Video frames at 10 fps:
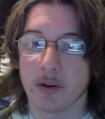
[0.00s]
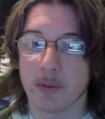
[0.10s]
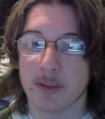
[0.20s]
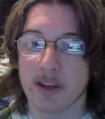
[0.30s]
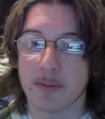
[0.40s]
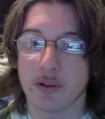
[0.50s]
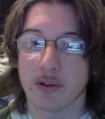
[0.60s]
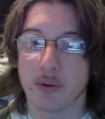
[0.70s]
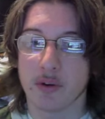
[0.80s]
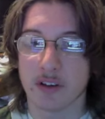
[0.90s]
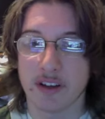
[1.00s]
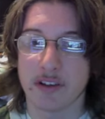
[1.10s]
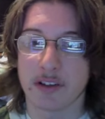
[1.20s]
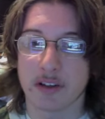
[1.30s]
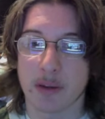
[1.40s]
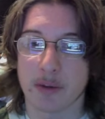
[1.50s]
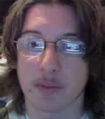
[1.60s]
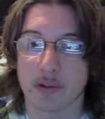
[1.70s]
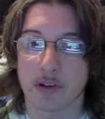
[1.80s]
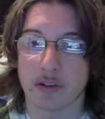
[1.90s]
people who aren't into comic
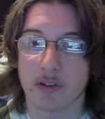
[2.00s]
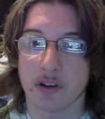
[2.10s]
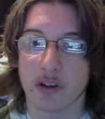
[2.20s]
books.